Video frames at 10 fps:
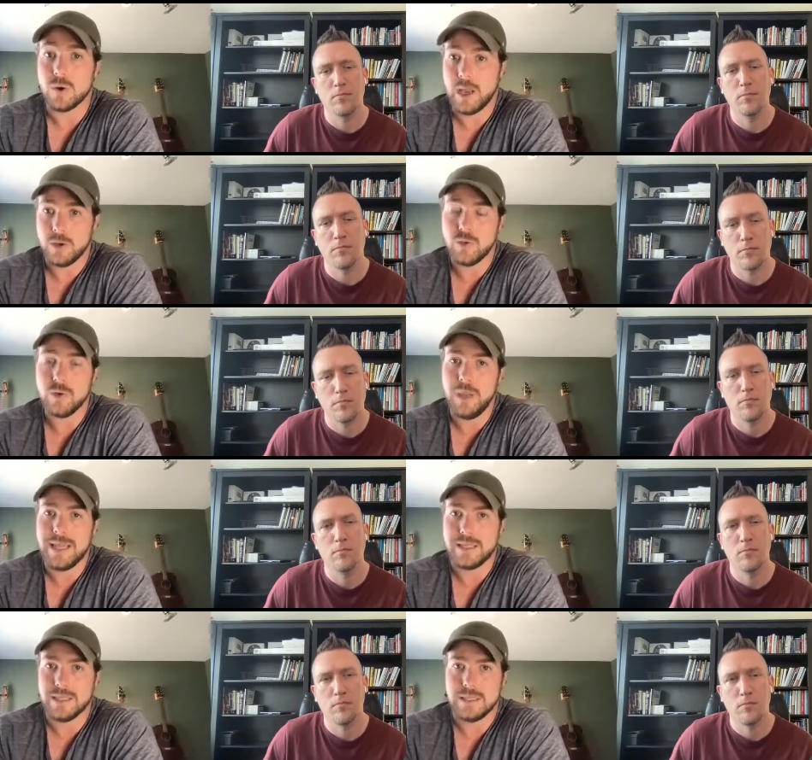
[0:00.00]
Speaker 1: and group
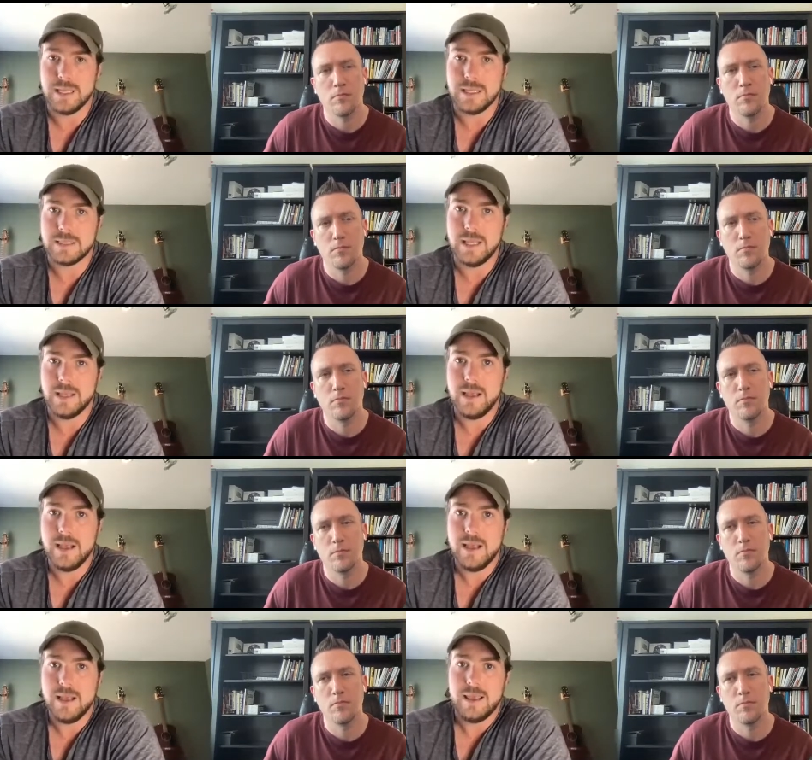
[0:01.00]
lessons is that
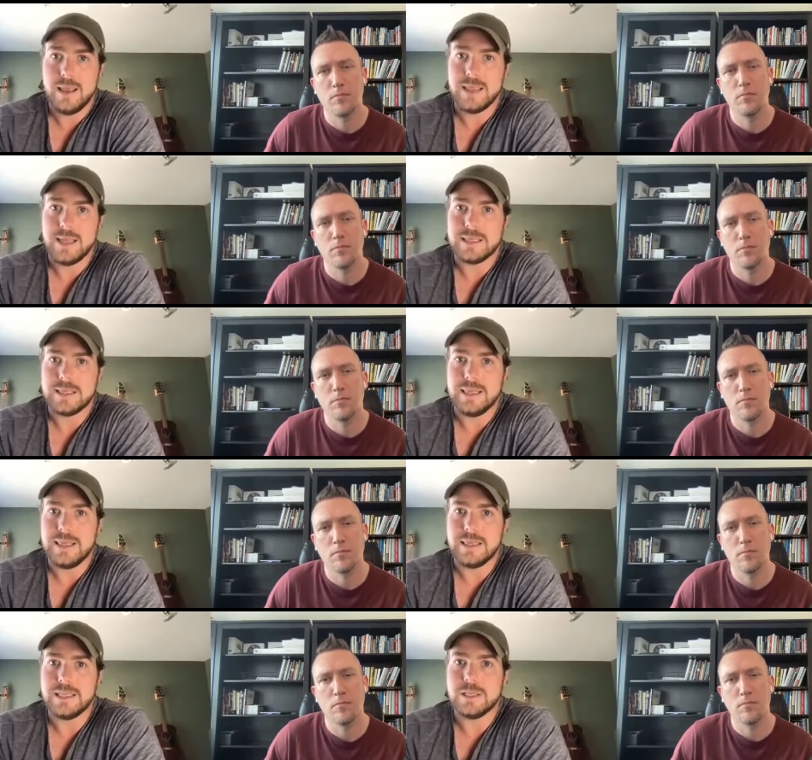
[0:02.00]
it's
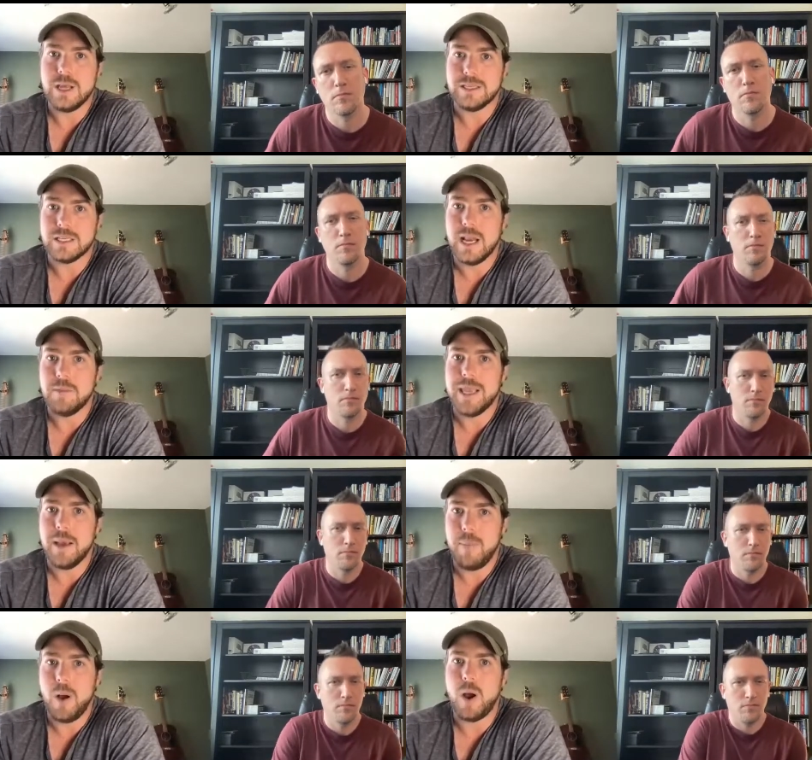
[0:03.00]
this is it's going to be
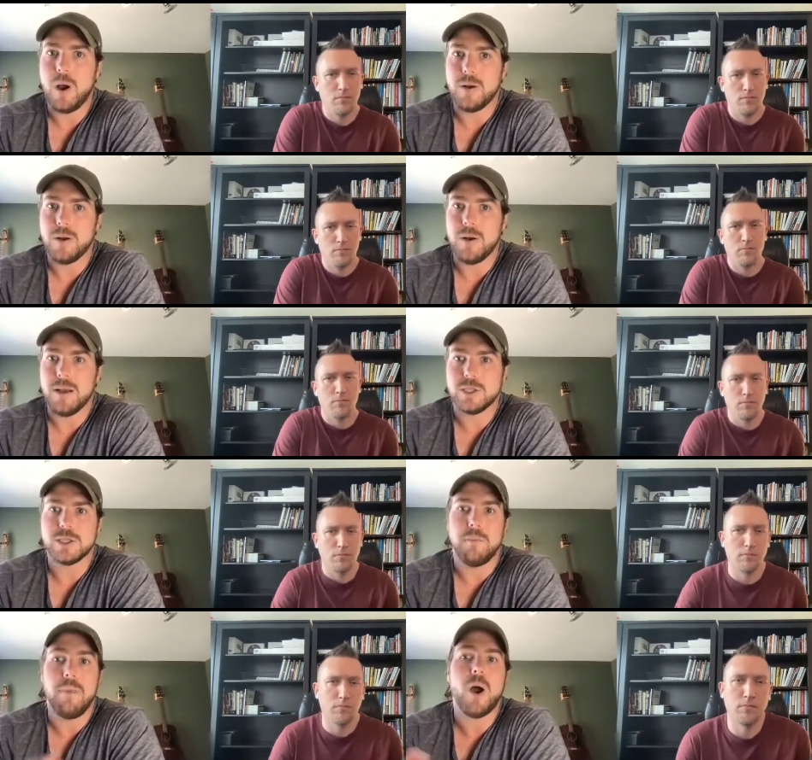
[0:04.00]
a part it's
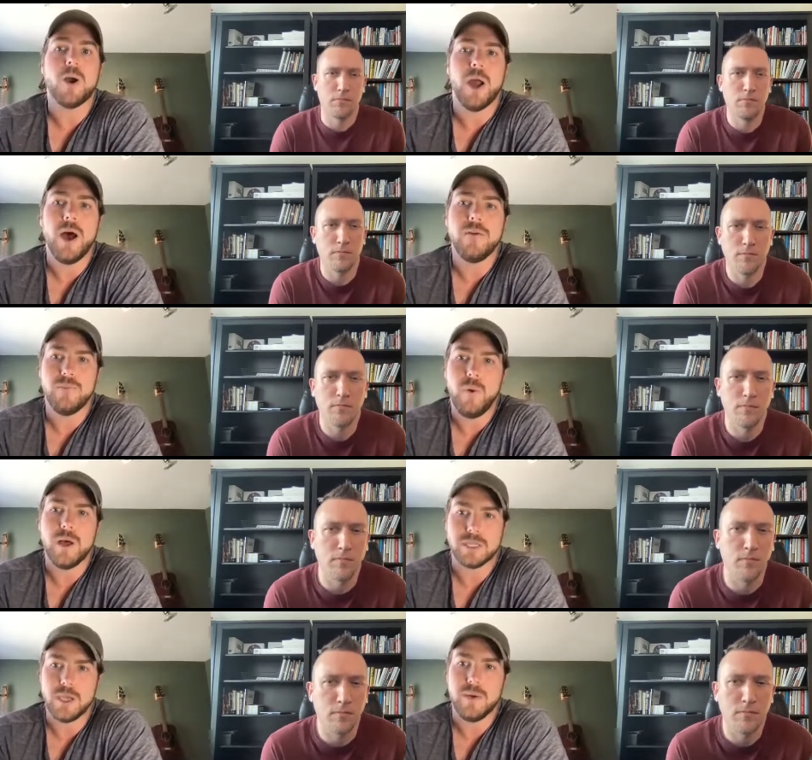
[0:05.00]
just a part of
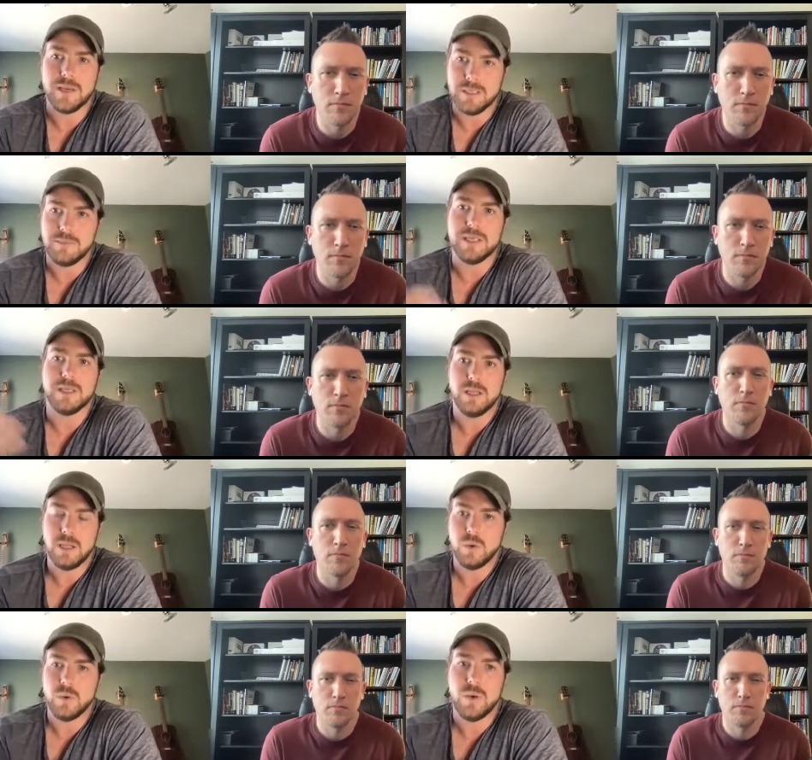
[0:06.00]
what's going to be the
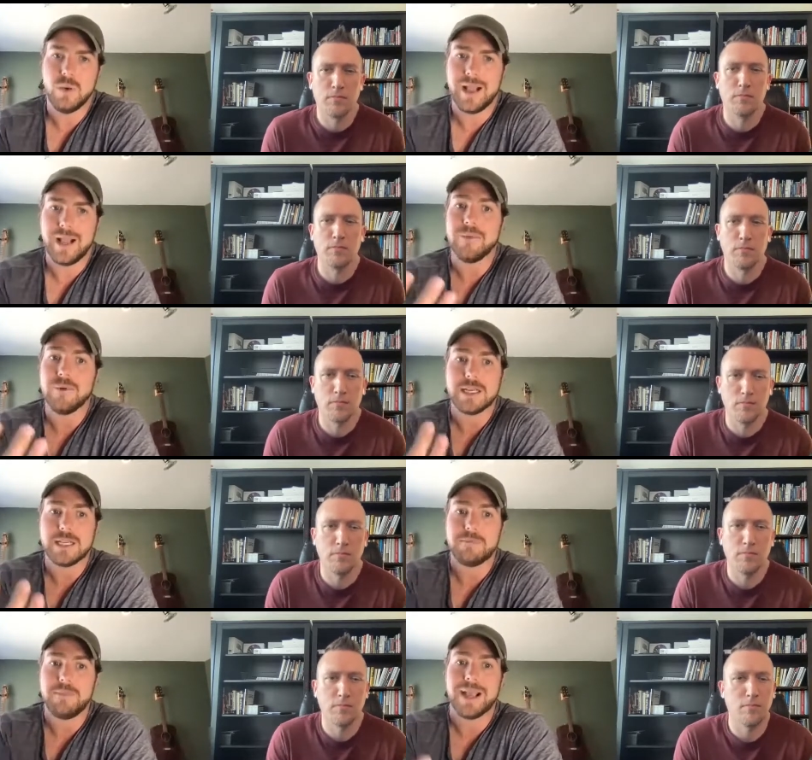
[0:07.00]
new like i would
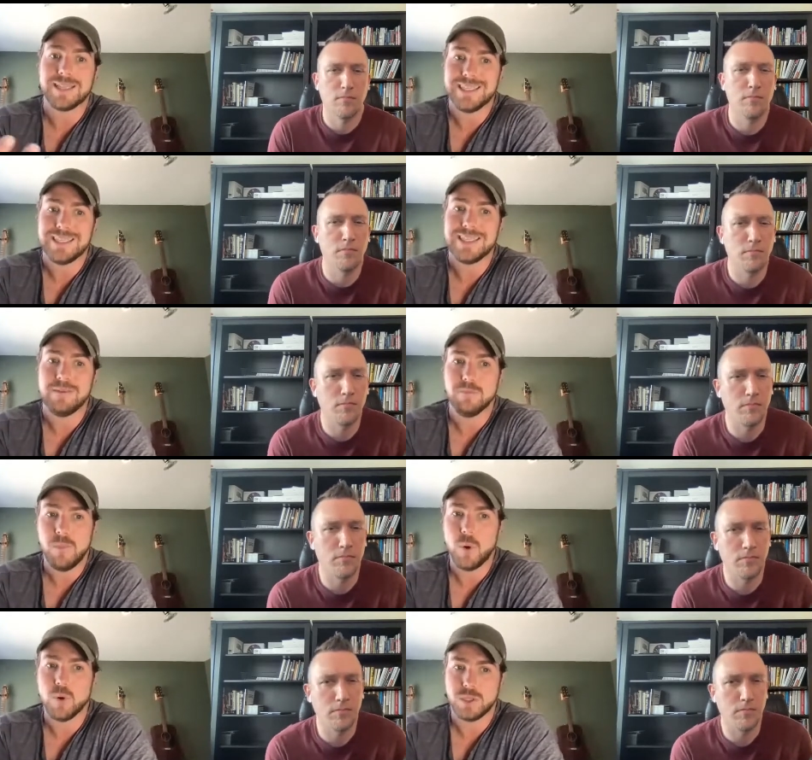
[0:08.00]
expect to see
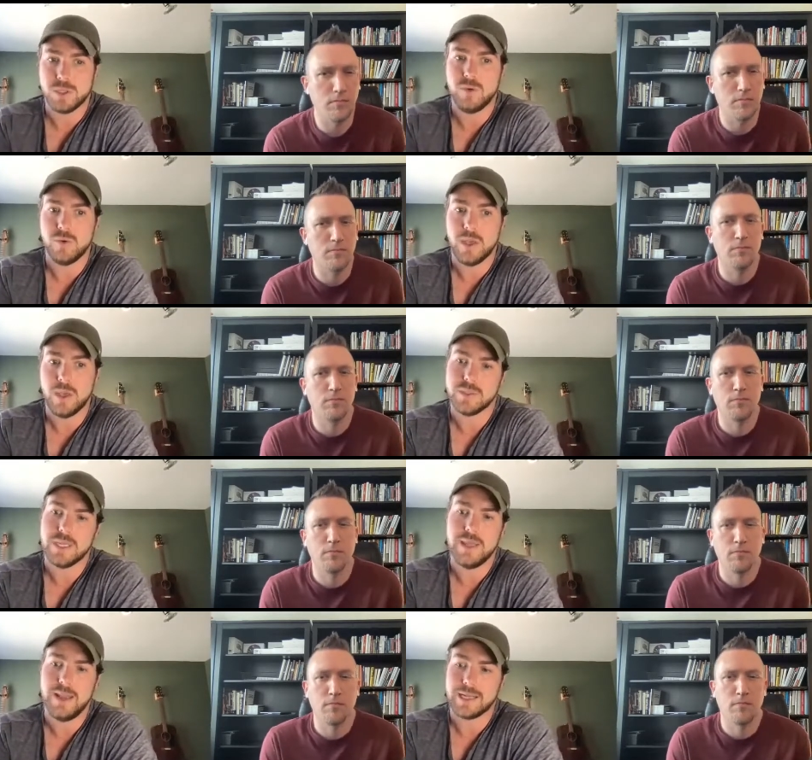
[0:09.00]
more studios
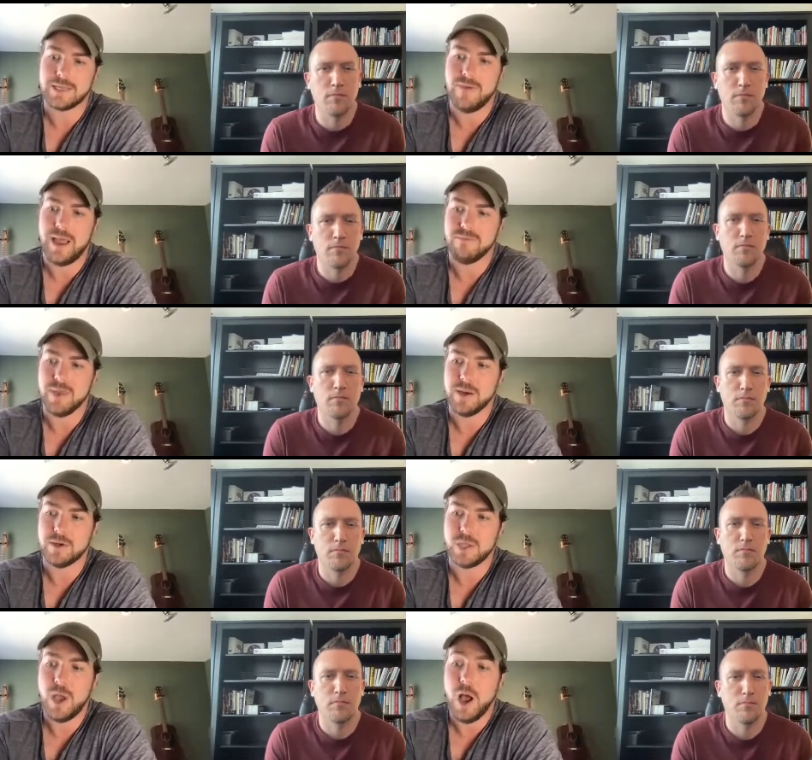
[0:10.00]
in the next five
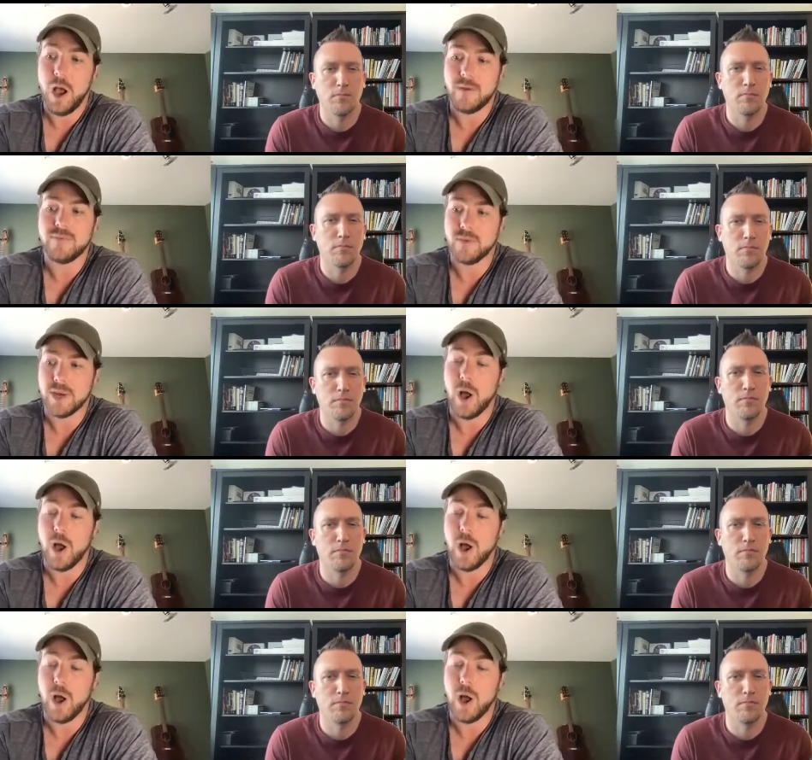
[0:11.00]
years offering